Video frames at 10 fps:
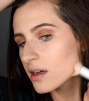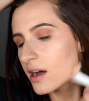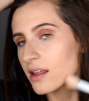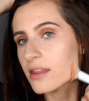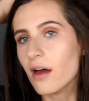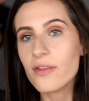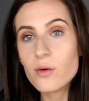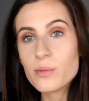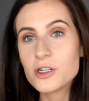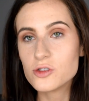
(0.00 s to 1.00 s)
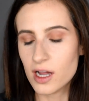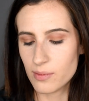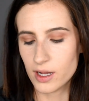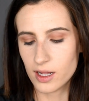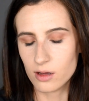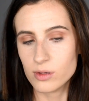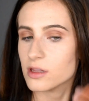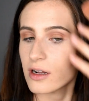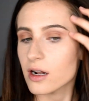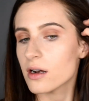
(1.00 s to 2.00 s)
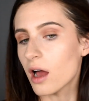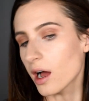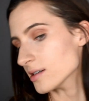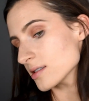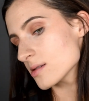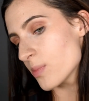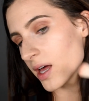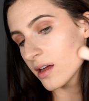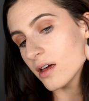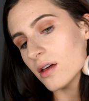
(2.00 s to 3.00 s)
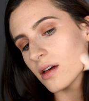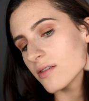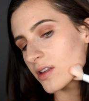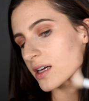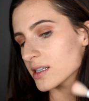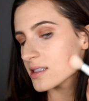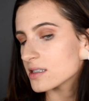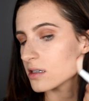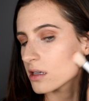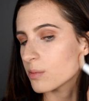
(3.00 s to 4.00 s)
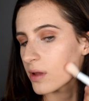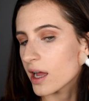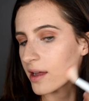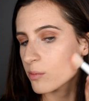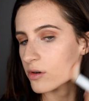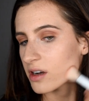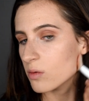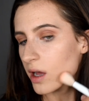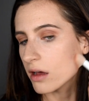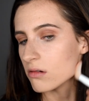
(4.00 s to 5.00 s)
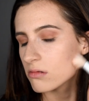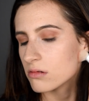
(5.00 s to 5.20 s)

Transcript: I thought they would be dry by now, but they're not. But I feel like it's still applying pretty well.